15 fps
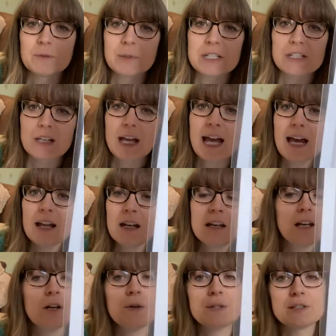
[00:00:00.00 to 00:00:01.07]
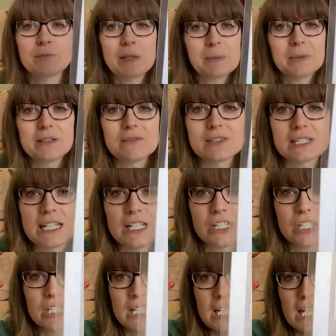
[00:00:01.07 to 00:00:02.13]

which loads of people have stitched,